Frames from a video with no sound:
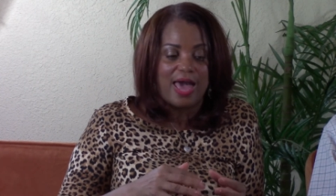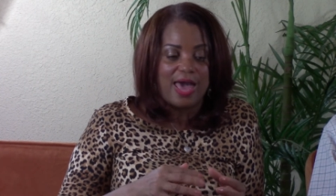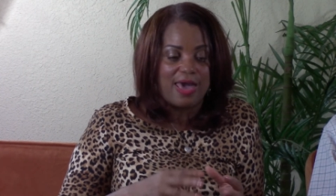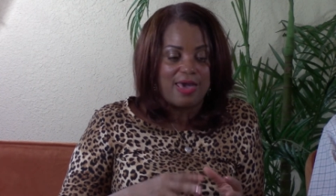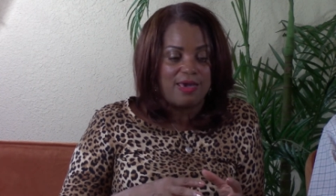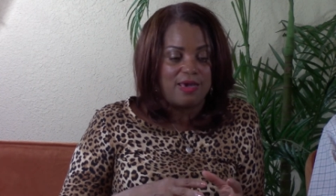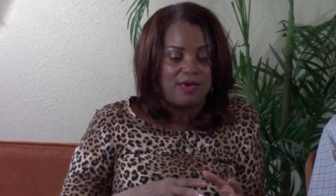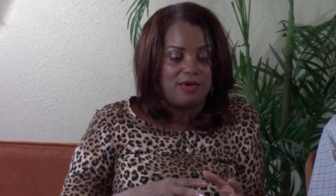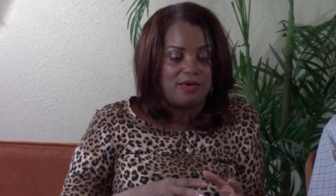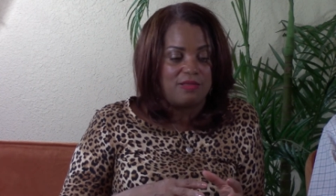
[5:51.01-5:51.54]

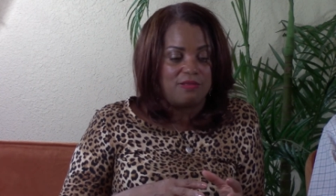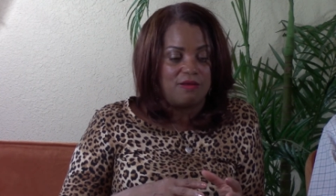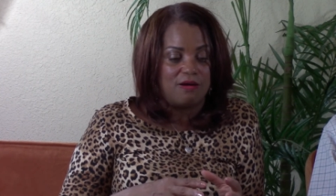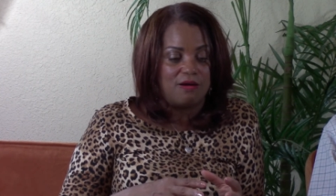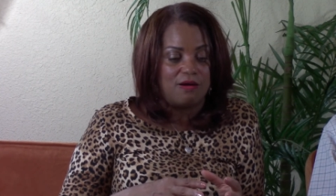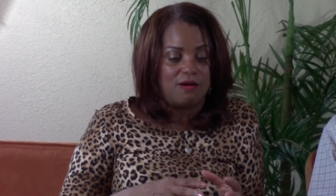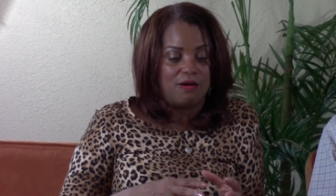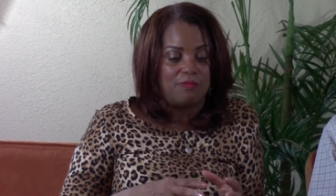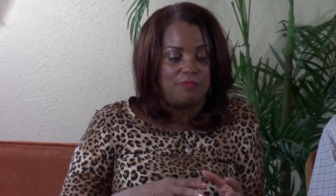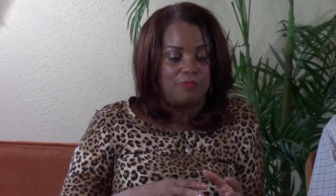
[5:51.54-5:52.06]
And,
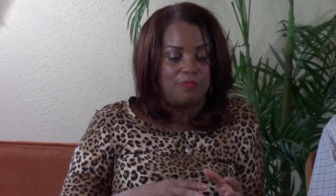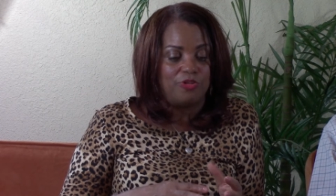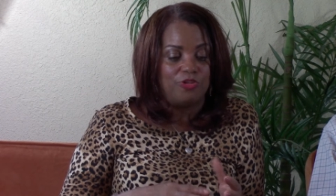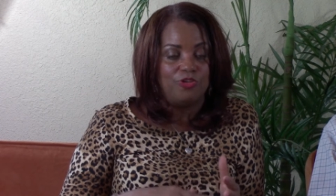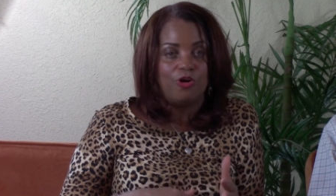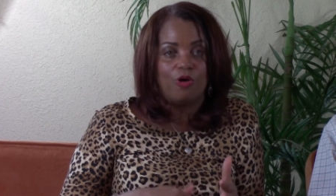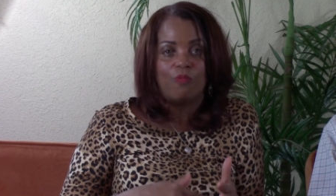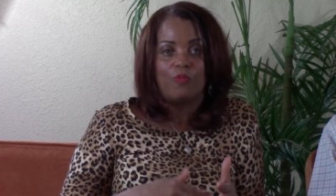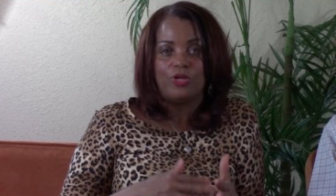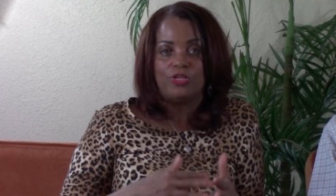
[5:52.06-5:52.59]
um, you
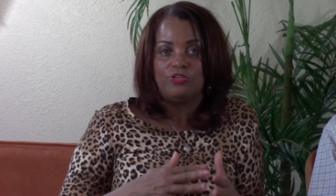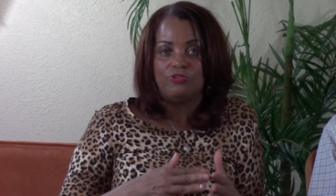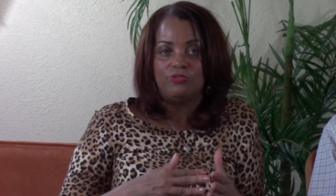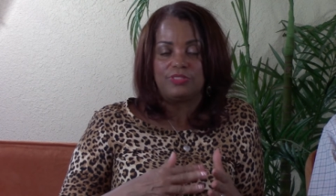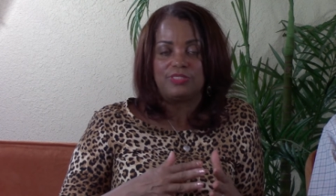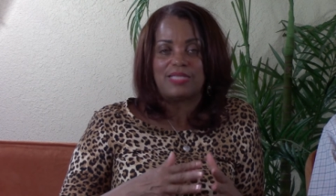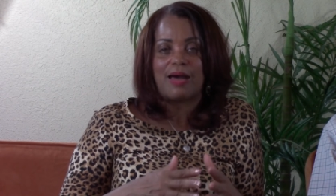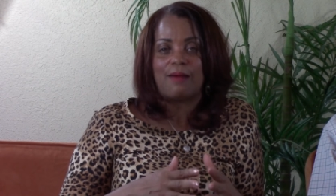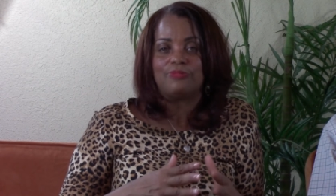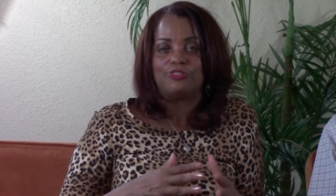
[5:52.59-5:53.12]
know, when you
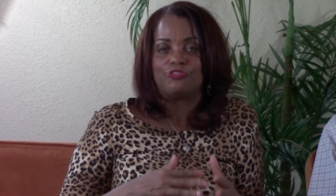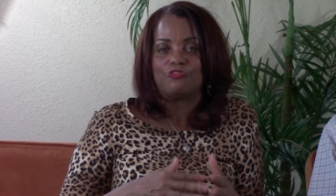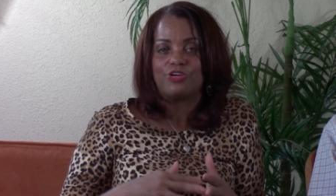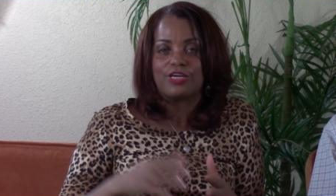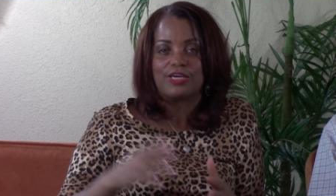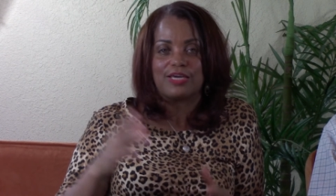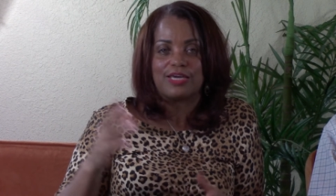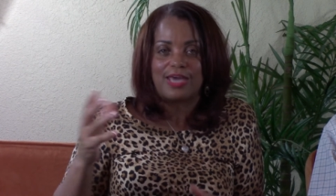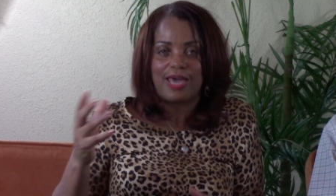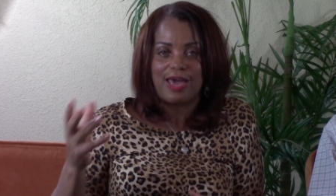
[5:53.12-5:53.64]
stop
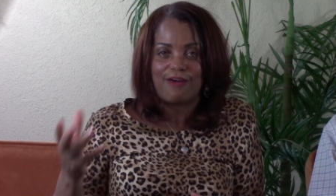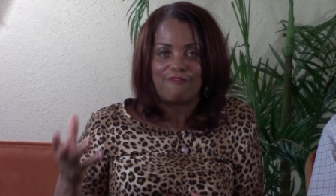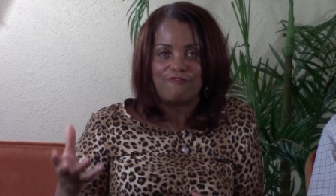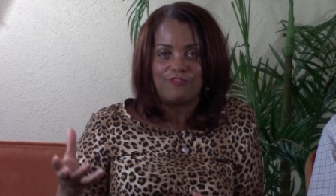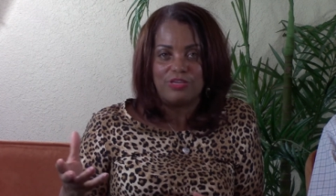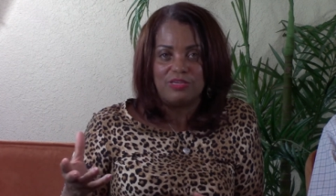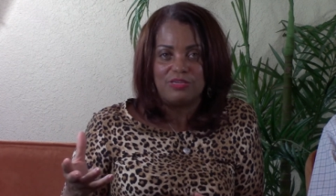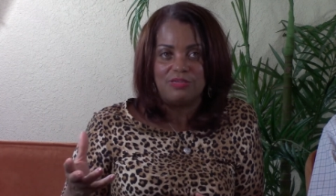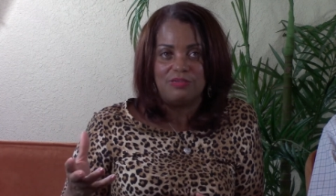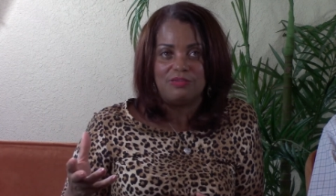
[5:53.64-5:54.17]
drinking
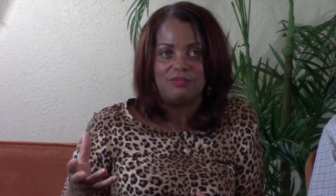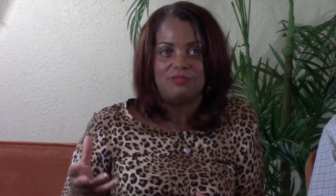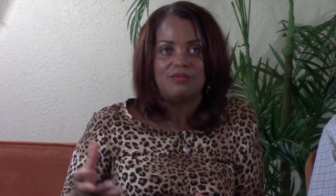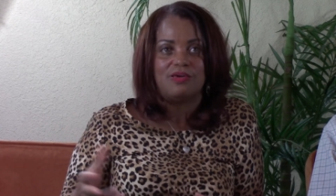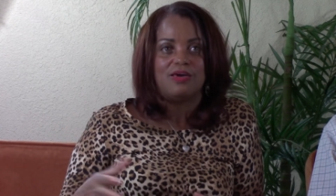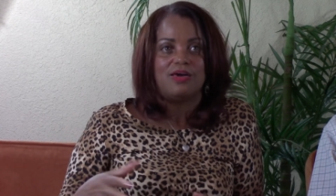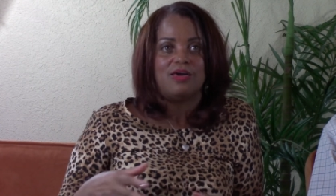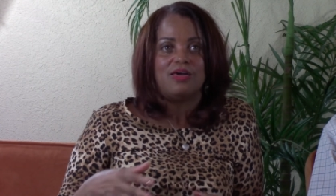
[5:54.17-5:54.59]
caffeine,